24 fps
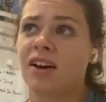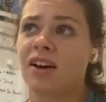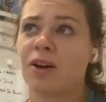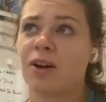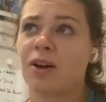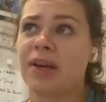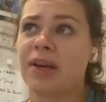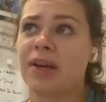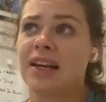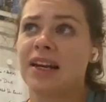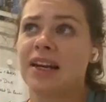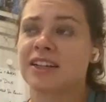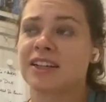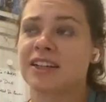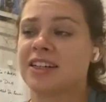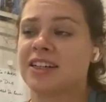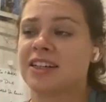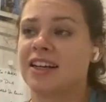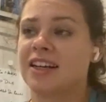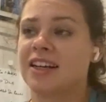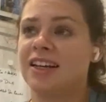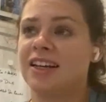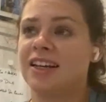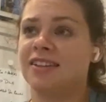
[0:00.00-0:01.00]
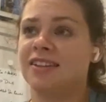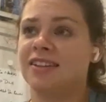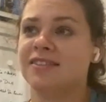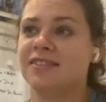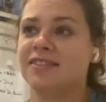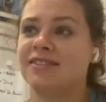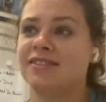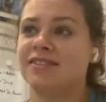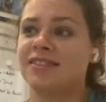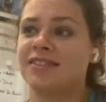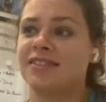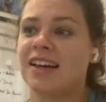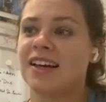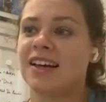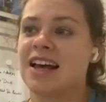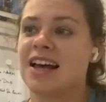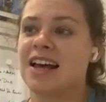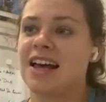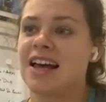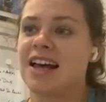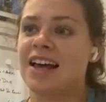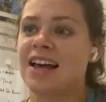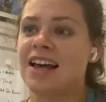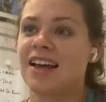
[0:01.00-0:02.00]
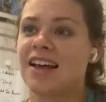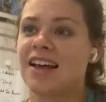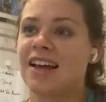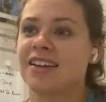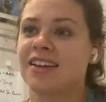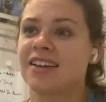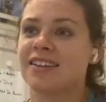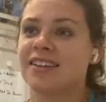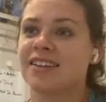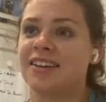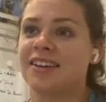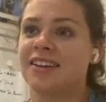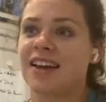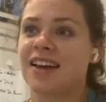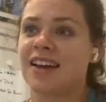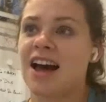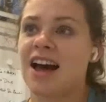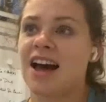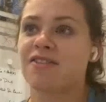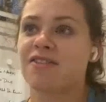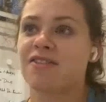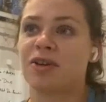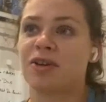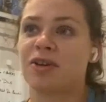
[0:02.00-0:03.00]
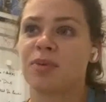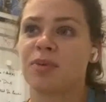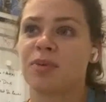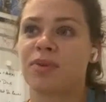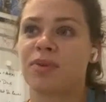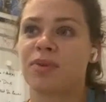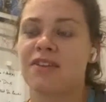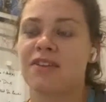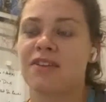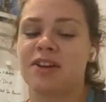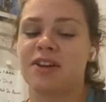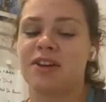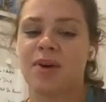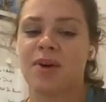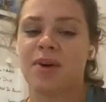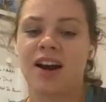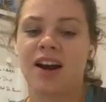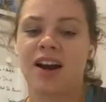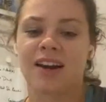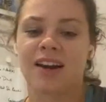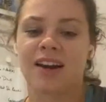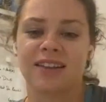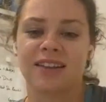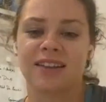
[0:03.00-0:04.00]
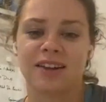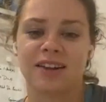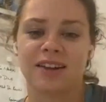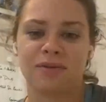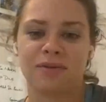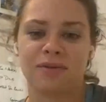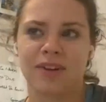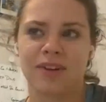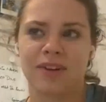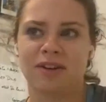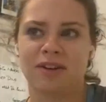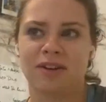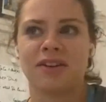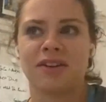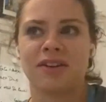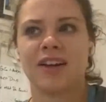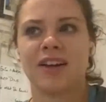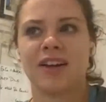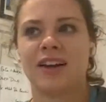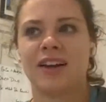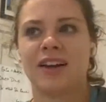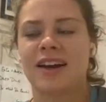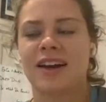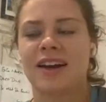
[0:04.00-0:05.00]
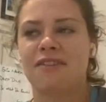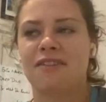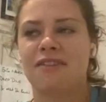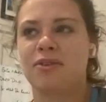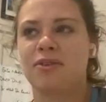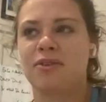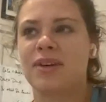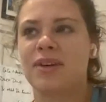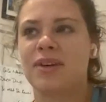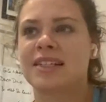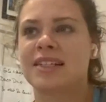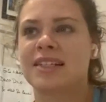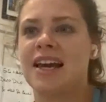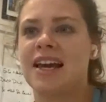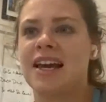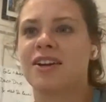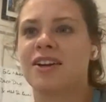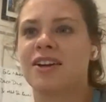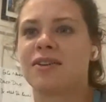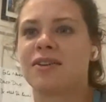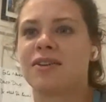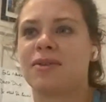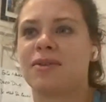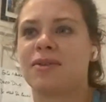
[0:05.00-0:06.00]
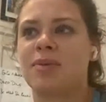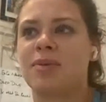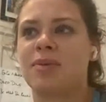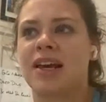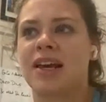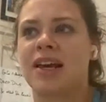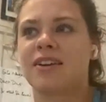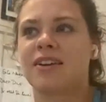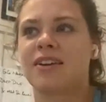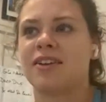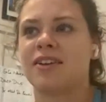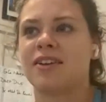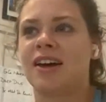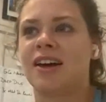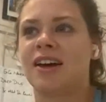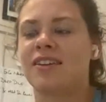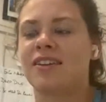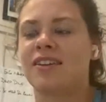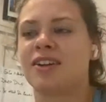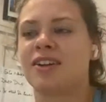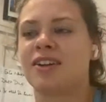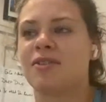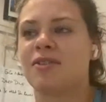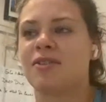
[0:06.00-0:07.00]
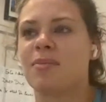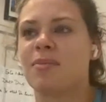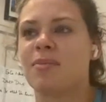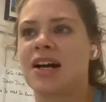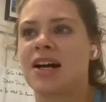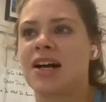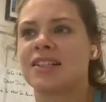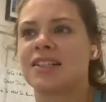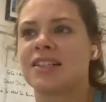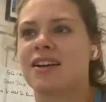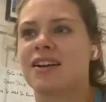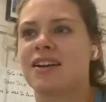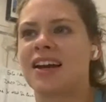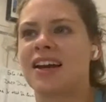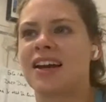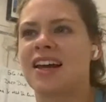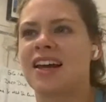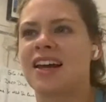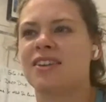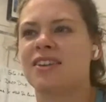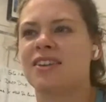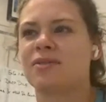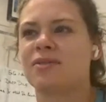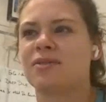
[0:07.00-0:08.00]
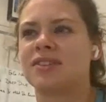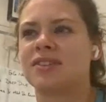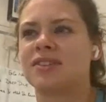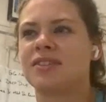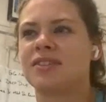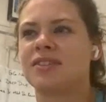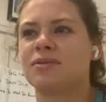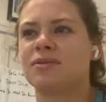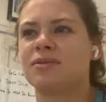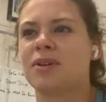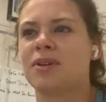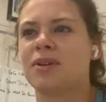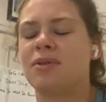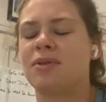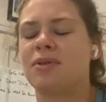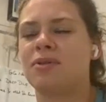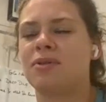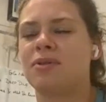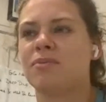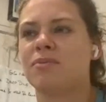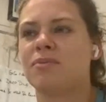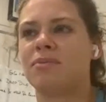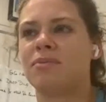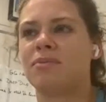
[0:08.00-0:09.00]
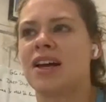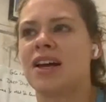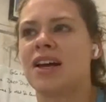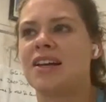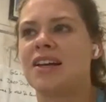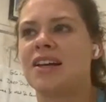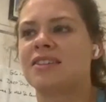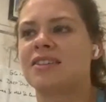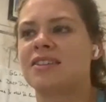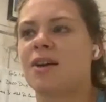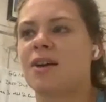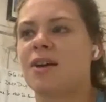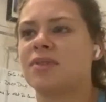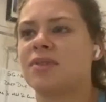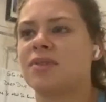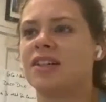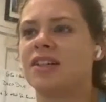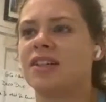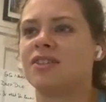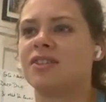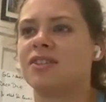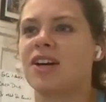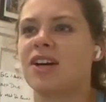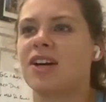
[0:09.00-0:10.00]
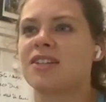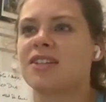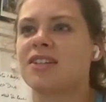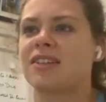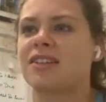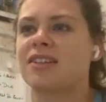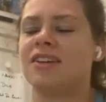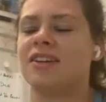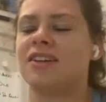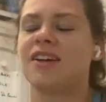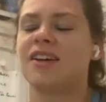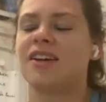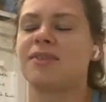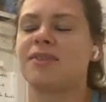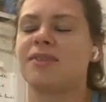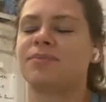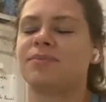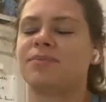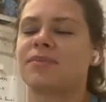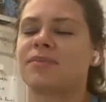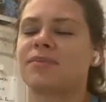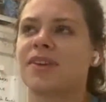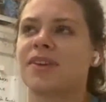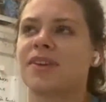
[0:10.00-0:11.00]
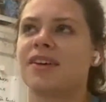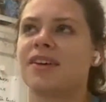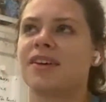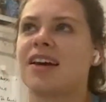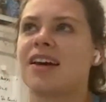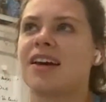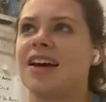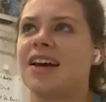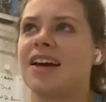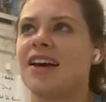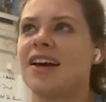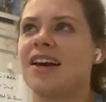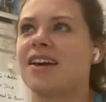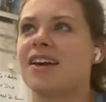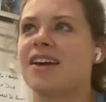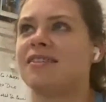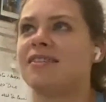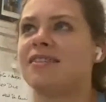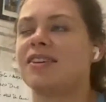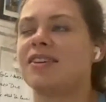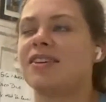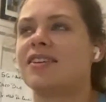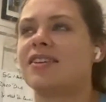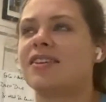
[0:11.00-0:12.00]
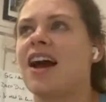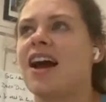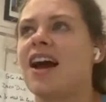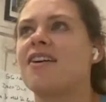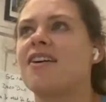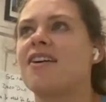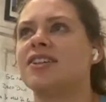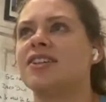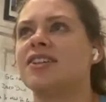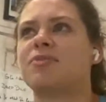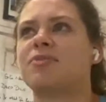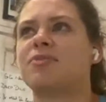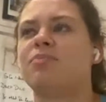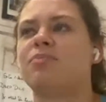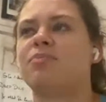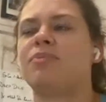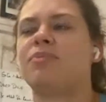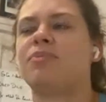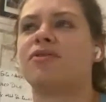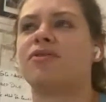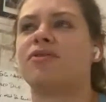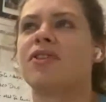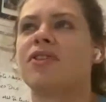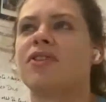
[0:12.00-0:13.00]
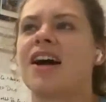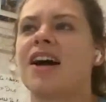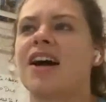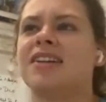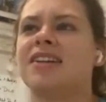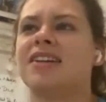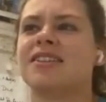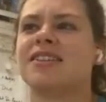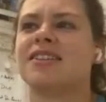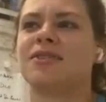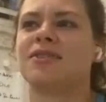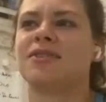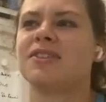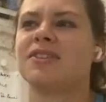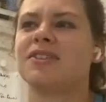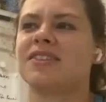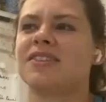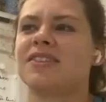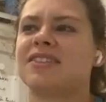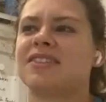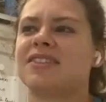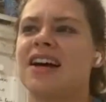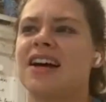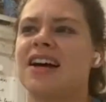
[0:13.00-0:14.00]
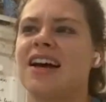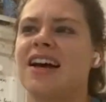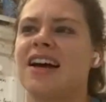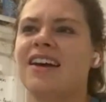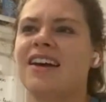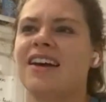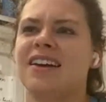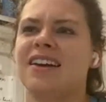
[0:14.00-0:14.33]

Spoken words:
Halloween, actually, in Cavan up in Breffni Park, and then a few weeks later we played a match there again, and there was we stopped in a garage beforehand, and there was